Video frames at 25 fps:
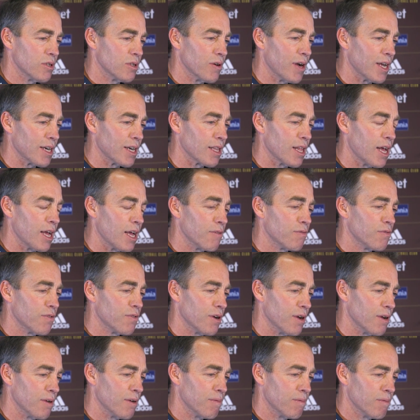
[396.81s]
Adelaide
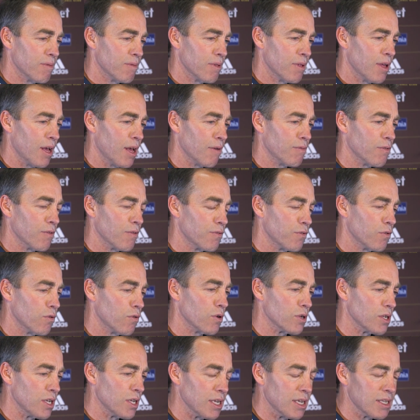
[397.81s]
for
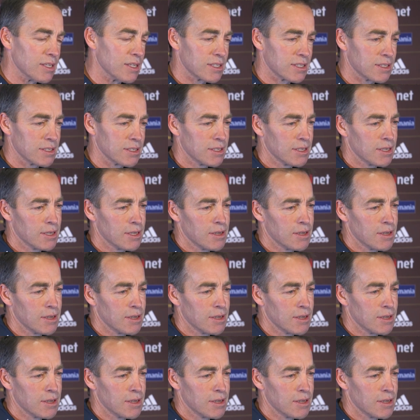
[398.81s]
4 years.